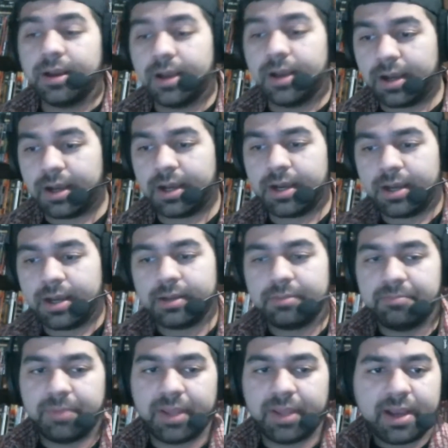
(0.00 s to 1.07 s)

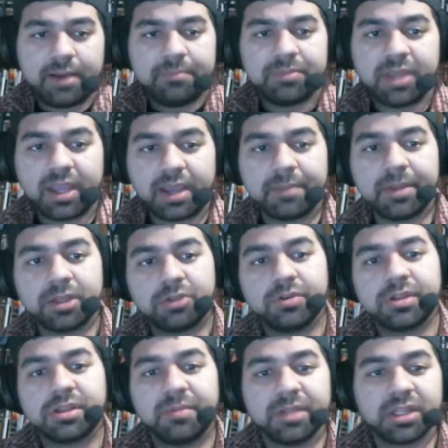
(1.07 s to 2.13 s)
But yeah, I'm thinking about
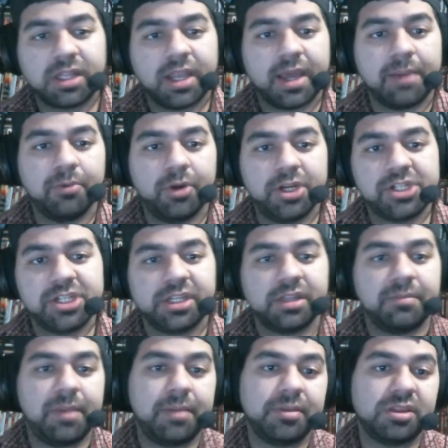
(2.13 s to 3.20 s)
doing some other collaborations
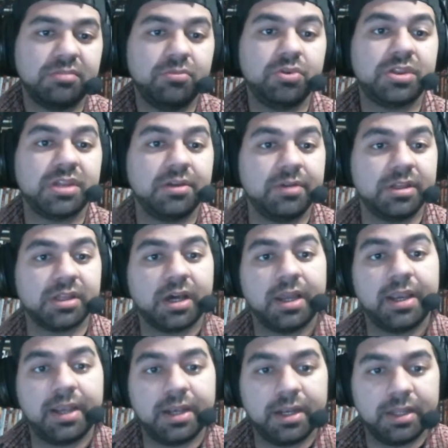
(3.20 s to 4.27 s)
and maybe some new series
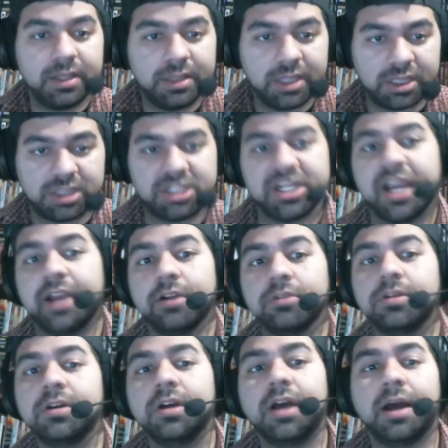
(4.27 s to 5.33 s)
on this channel.
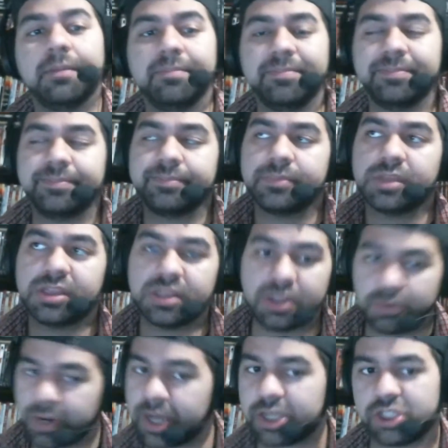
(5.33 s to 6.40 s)
I'm
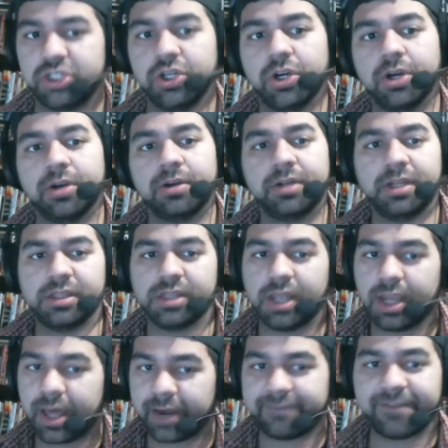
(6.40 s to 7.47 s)
still not sure. There's a
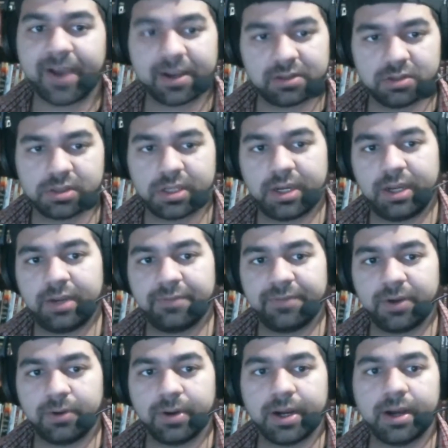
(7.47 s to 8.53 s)
lot of factors I need to
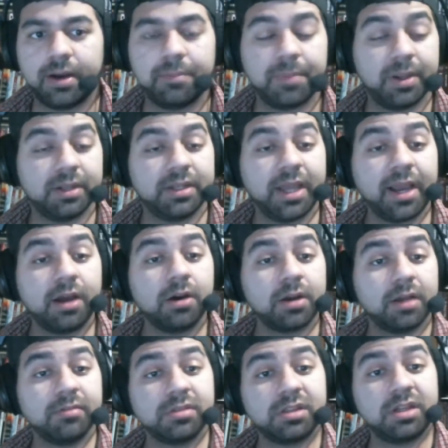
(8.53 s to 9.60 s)
figure out, but that
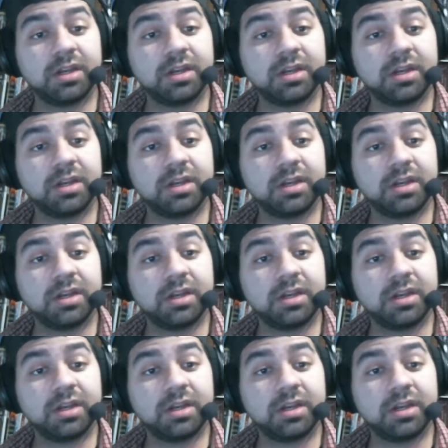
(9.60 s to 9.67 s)
comes to